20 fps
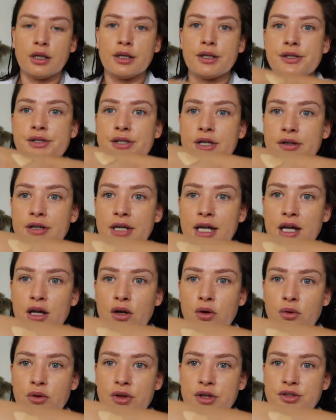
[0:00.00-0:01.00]
So now
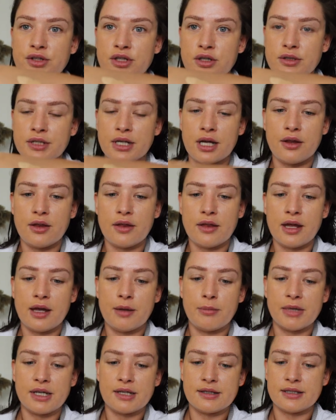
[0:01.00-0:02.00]
there's two together there,
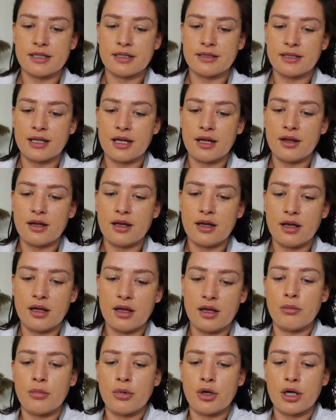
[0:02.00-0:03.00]
mixing it together,
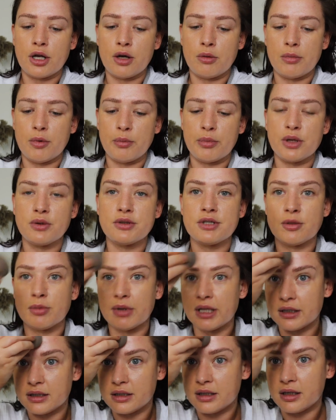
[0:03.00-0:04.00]
put it on my beauty
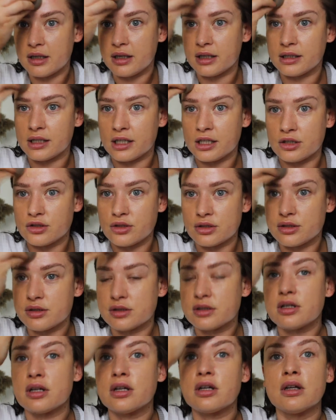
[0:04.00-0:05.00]
blender, and then I
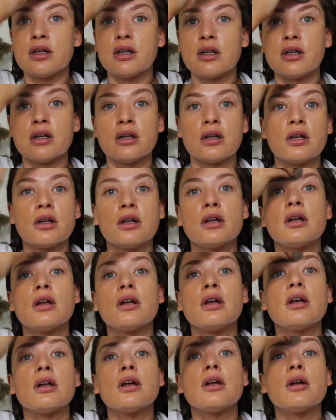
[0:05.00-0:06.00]
just
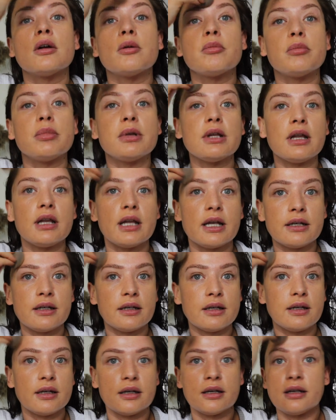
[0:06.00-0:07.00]

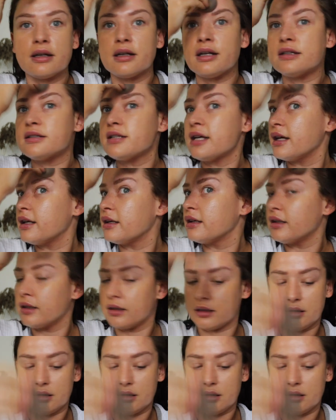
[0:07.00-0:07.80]
blend it in.